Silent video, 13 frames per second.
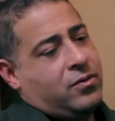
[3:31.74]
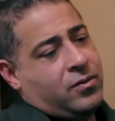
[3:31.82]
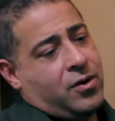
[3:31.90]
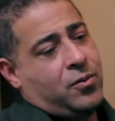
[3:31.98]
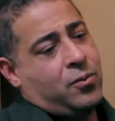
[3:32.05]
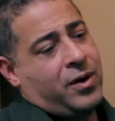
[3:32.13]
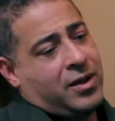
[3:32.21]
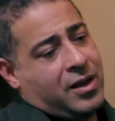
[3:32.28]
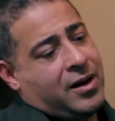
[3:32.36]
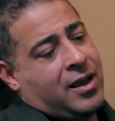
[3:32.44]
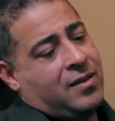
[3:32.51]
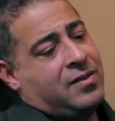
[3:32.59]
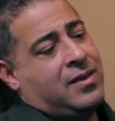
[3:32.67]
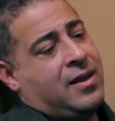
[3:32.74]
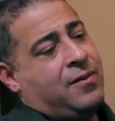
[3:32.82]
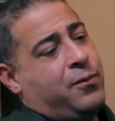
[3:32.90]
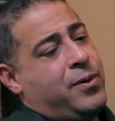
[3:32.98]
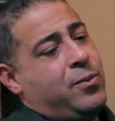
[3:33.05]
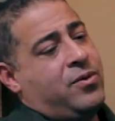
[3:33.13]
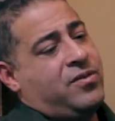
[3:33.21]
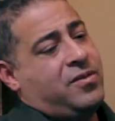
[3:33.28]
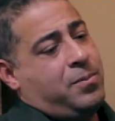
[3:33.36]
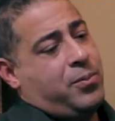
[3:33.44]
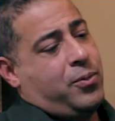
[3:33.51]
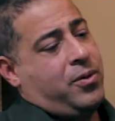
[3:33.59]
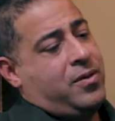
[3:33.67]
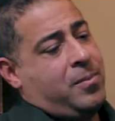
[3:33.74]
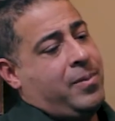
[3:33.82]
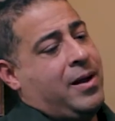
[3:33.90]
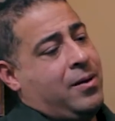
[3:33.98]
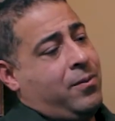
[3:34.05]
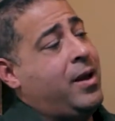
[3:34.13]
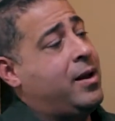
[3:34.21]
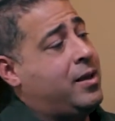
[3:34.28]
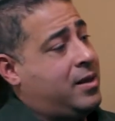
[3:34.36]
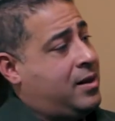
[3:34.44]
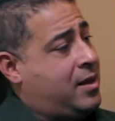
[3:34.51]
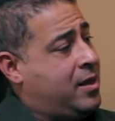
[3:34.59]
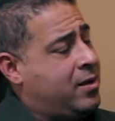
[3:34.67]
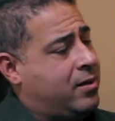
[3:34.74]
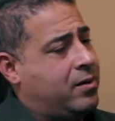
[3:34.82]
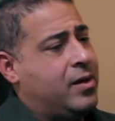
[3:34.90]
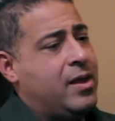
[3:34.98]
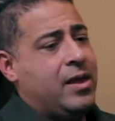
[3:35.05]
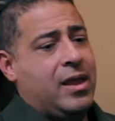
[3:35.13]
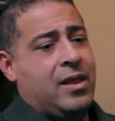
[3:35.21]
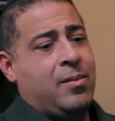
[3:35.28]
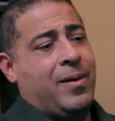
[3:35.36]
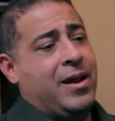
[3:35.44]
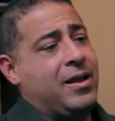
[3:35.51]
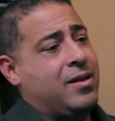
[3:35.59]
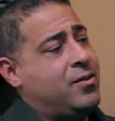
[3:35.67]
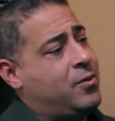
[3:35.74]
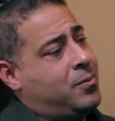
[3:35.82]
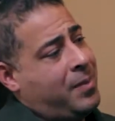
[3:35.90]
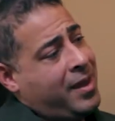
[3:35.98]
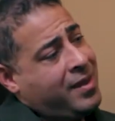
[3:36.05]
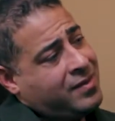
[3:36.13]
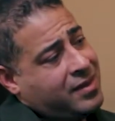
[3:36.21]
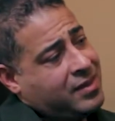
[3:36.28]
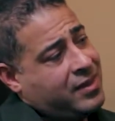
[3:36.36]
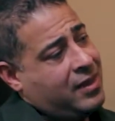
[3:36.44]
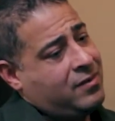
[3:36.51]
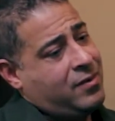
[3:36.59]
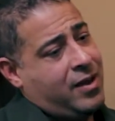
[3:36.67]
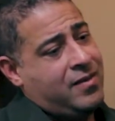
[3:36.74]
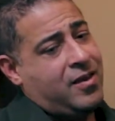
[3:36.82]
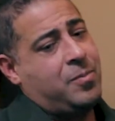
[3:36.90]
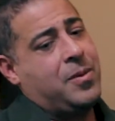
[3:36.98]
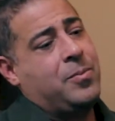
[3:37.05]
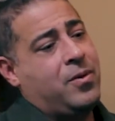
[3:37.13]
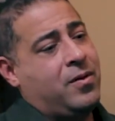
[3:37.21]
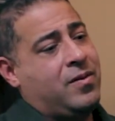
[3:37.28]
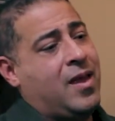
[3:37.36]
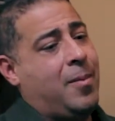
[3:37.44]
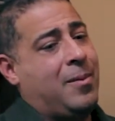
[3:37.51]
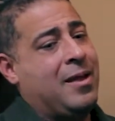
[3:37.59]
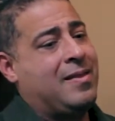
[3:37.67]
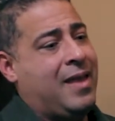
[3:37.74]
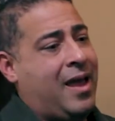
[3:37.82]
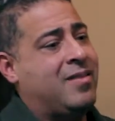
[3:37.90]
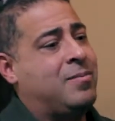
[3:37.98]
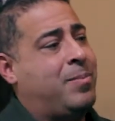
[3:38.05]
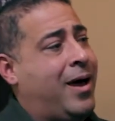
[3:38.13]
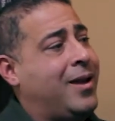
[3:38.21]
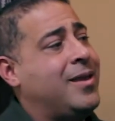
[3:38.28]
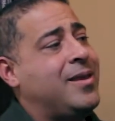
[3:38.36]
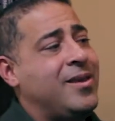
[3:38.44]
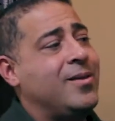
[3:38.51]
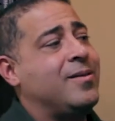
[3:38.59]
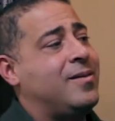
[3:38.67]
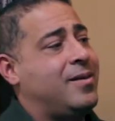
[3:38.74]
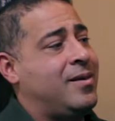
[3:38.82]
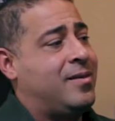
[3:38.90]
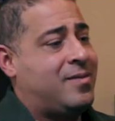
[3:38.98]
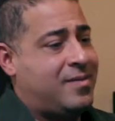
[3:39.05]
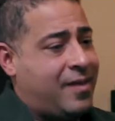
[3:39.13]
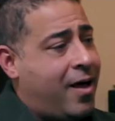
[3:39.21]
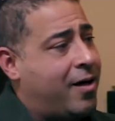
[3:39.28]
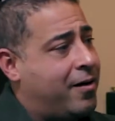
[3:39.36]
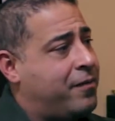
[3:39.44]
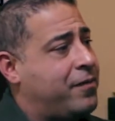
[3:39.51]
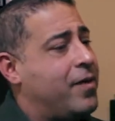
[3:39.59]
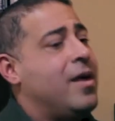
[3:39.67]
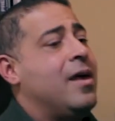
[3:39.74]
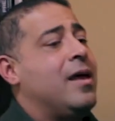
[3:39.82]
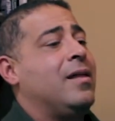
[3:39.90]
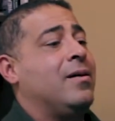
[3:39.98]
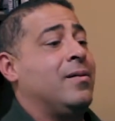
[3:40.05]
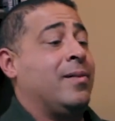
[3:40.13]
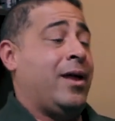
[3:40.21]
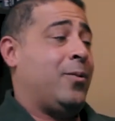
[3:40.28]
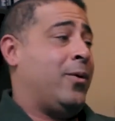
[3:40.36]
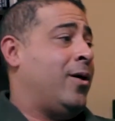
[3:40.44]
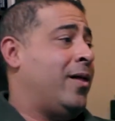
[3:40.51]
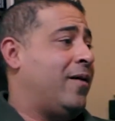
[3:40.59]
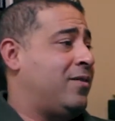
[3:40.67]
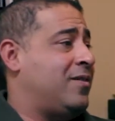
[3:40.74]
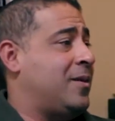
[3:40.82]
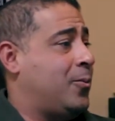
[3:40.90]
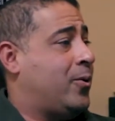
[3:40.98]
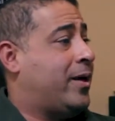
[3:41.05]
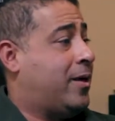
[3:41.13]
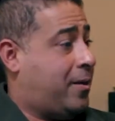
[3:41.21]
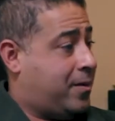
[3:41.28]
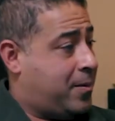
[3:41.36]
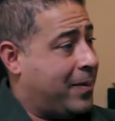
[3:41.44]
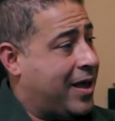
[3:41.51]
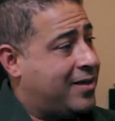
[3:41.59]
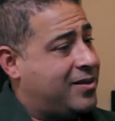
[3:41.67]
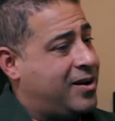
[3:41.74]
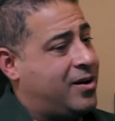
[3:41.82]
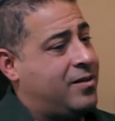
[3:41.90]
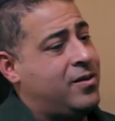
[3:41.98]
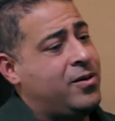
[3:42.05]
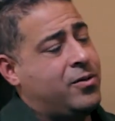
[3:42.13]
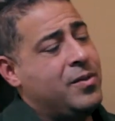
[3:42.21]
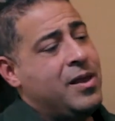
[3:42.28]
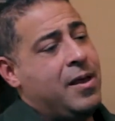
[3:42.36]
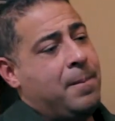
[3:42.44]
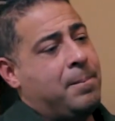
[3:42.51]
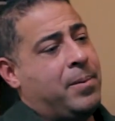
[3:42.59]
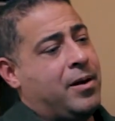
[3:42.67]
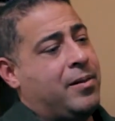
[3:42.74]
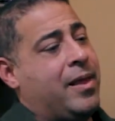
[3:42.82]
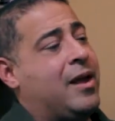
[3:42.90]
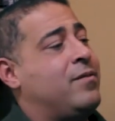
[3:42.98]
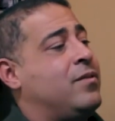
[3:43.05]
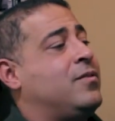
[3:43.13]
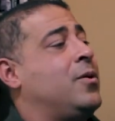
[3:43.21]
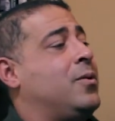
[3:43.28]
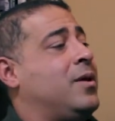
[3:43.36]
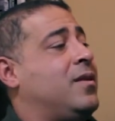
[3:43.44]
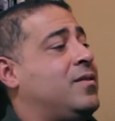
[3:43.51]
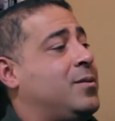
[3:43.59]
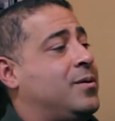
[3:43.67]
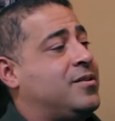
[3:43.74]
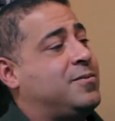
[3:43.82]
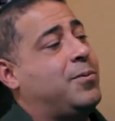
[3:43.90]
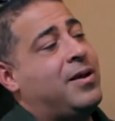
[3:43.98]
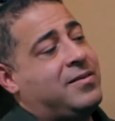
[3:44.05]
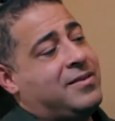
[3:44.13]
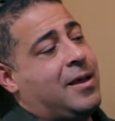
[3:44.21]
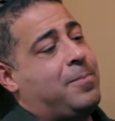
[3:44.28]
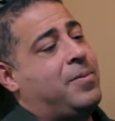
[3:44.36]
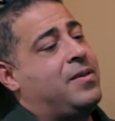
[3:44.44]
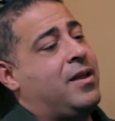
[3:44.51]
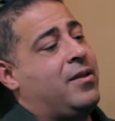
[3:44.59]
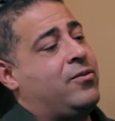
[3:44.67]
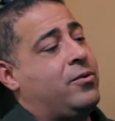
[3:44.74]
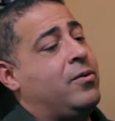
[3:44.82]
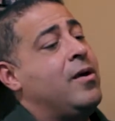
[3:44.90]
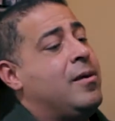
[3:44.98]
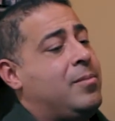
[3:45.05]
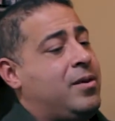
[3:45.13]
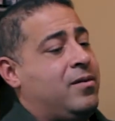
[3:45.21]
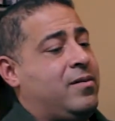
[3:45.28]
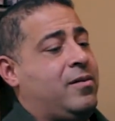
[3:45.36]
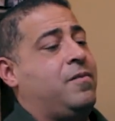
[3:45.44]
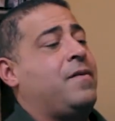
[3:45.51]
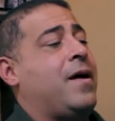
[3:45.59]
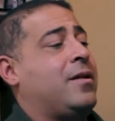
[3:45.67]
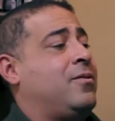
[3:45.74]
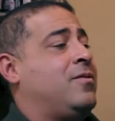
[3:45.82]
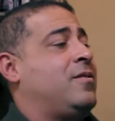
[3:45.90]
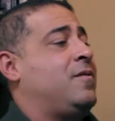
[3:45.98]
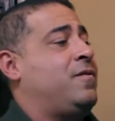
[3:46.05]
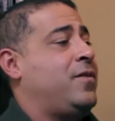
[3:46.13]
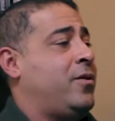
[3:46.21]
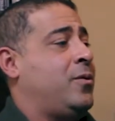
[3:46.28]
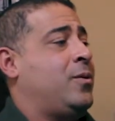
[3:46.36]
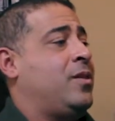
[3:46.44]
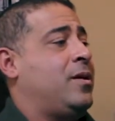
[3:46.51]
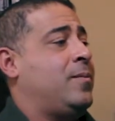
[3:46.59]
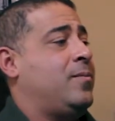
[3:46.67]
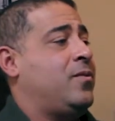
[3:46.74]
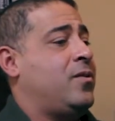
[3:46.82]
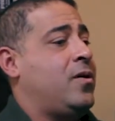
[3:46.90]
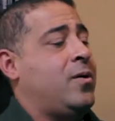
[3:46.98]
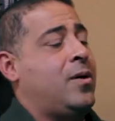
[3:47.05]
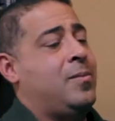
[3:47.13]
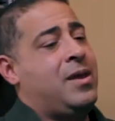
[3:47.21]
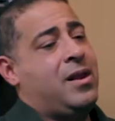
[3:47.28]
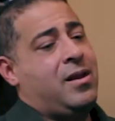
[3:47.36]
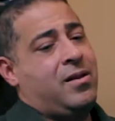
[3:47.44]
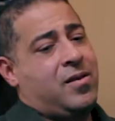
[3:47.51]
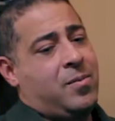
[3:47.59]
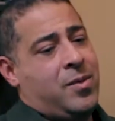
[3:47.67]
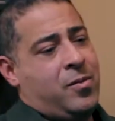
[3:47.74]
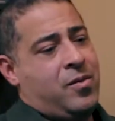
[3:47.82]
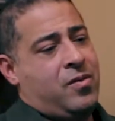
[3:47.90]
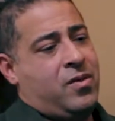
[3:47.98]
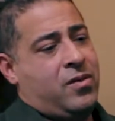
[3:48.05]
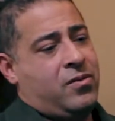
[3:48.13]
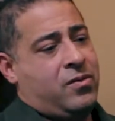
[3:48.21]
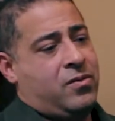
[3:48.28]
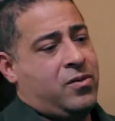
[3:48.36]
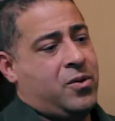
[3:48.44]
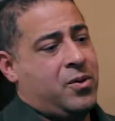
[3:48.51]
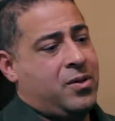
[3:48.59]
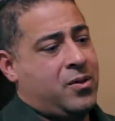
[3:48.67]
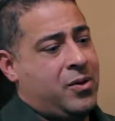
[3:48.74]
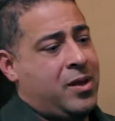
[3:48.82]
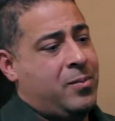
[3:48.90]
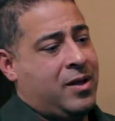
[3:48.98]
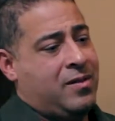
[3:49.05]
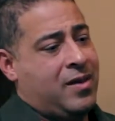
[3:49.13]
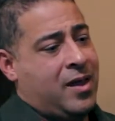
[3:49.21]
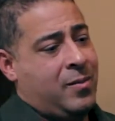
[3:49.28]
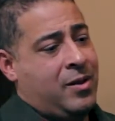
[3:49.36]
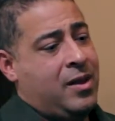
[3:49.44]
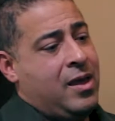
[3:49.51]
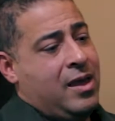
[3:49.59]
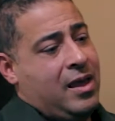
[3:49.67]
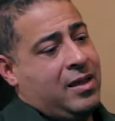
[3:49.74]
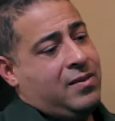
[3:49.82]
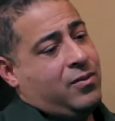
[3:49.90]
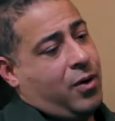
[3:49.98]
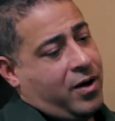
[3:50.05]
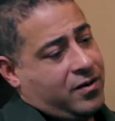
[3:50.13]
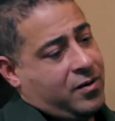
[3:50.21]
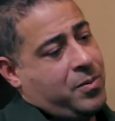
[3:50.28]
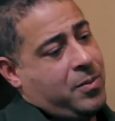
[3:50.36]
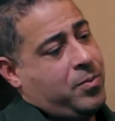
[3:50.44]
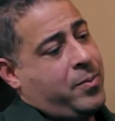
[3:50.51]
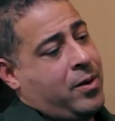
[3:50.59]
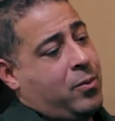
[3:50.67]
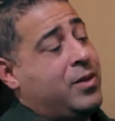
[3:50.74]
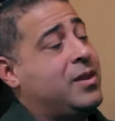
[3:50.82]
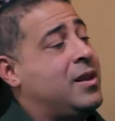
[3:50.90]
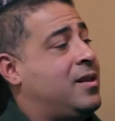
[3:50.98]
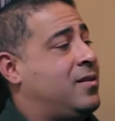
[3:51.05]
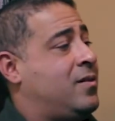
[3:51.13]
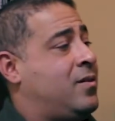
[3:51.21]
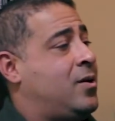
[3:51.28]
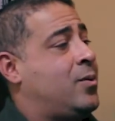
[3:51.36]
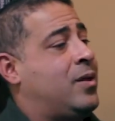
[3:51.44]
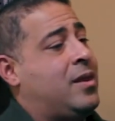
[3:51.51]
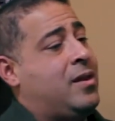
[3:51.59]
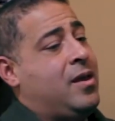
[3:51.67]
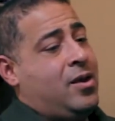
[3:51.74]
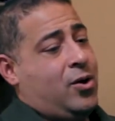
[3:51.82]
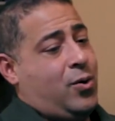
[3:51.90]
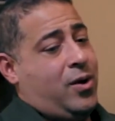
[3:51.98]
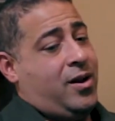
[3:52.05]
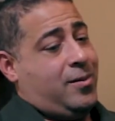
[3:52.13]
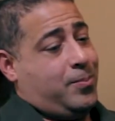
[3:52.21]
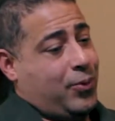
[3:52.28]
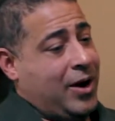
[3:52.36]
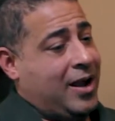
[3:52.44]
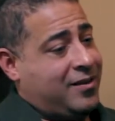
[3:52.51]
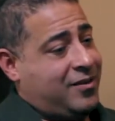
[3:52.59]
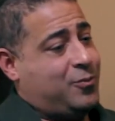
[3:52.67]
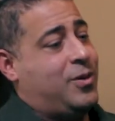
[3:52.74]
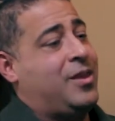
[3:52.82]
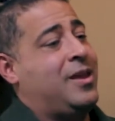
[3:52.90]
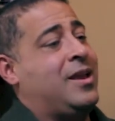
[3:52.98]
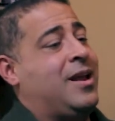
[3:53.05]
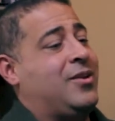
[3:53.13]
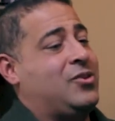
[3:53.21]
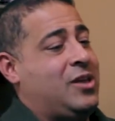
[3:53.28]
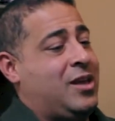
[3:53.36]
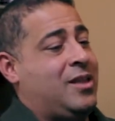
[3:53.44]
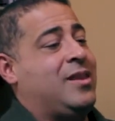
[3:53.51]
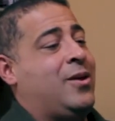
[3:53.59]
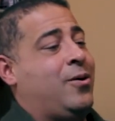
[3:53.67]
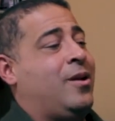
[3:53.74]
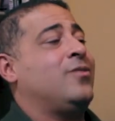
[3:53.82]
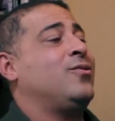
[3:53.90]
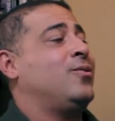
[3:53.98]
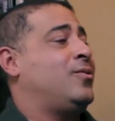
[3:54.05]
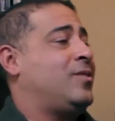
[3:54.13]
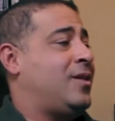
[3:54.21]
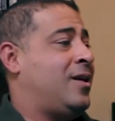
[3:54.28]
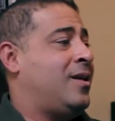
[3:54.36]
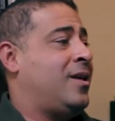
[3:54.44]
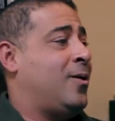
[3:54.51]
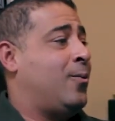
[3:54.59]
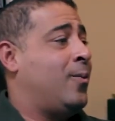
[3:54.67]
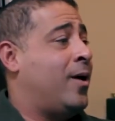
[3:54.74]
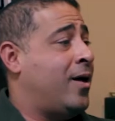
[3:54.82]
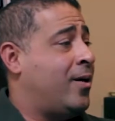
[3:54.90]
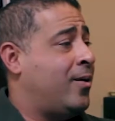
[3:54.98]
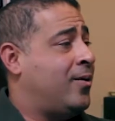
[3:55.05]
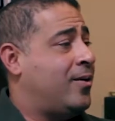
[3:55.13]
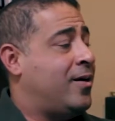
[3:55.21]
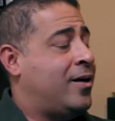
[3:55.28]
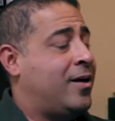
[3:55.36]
So I started recognizing that if we were to support the body right, it can heal. And the body can do amazing things. So I tell people all the time, my dad's body heals itself, like we all have the same capacity to do, but a lot of us don't get to express that potential because there are factors interfering with it. So I made it a commitment to just donate my time and talk to people about what they need to do, and then created a practice where they can actually get their answers and get well.